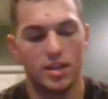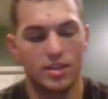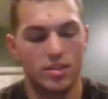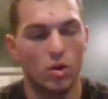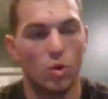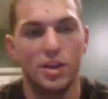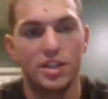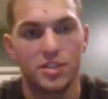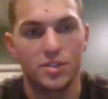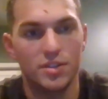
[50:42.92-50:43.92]
a Hoyt,
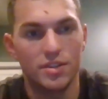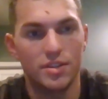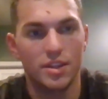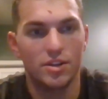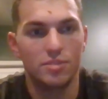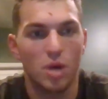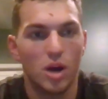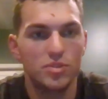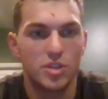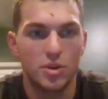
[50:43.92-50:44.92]
dude. Their models
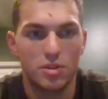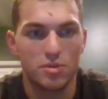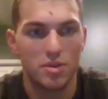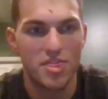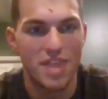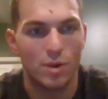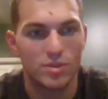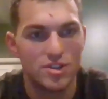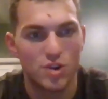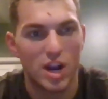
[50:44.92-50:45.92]
go through 1,000
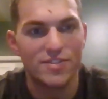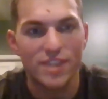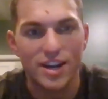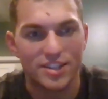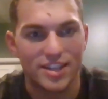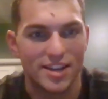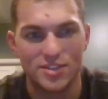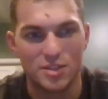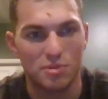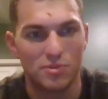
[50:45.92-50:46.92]
dry fire tests
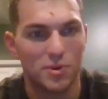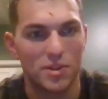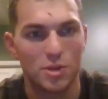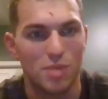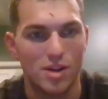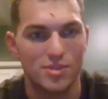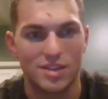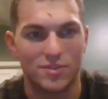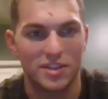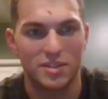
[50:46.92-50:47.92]
before their models ever
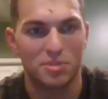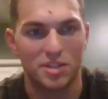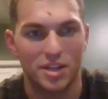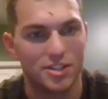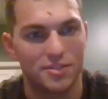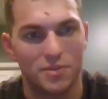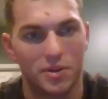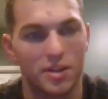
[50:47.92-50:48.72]
hit the production floor.